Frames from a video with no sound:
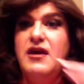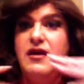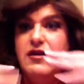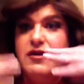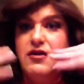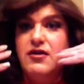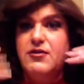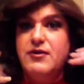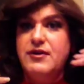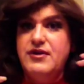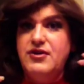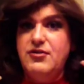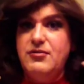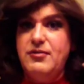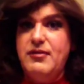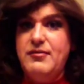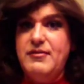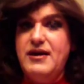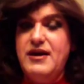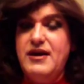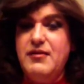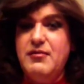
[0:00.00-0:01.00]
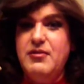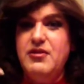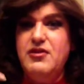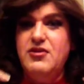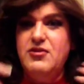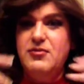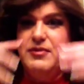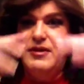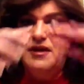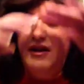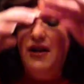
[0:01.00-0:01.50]
I'm going to redo my makeup a
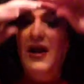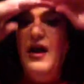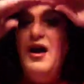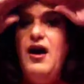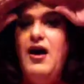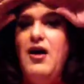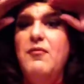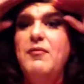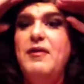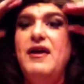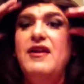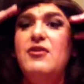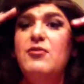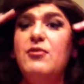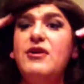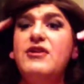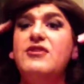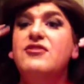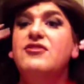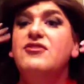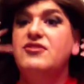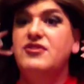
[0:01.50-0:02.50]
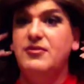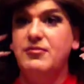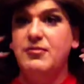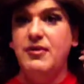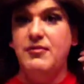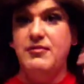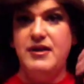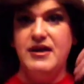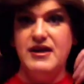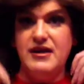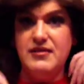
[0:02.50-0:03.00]
little bit. Amanda Richards did my
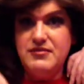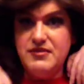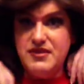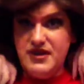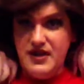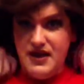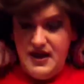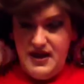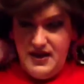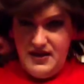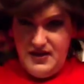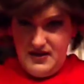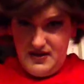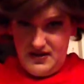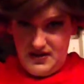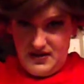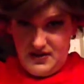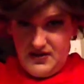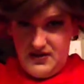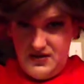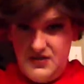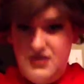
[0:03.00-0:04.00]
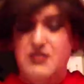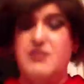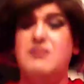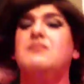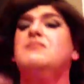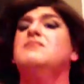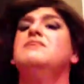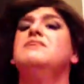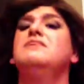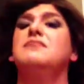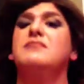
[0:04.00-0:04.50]
makeup today,
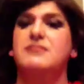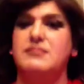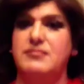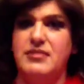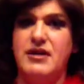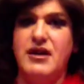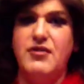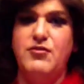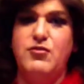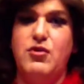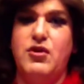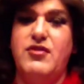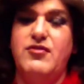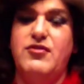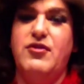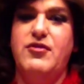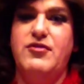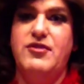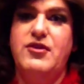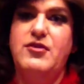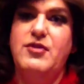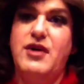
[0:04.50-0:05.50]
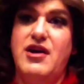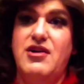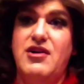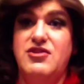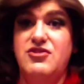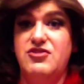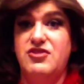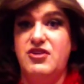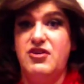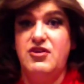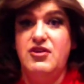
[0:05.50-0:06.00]
but I've worn it for a few
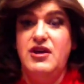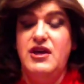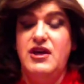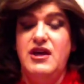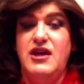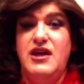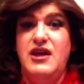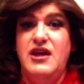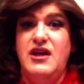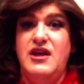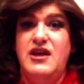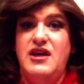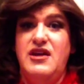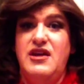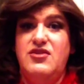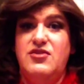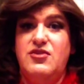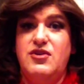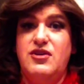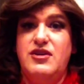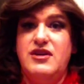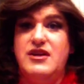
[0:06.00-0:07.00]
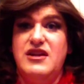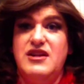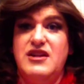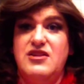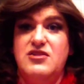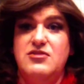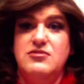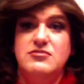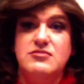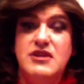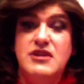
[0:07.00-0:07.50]
hours, so it's going to get a
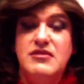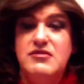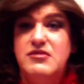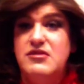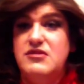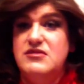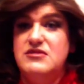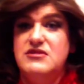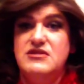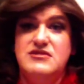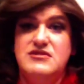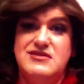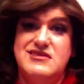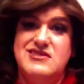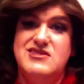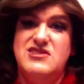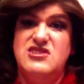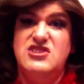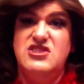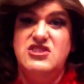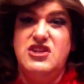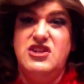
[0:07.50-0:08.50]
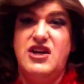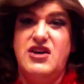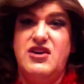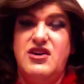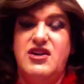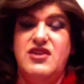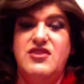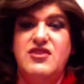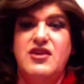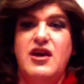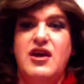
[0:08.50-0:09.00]
little, you know how it
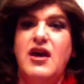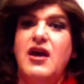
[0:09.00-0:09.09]
is.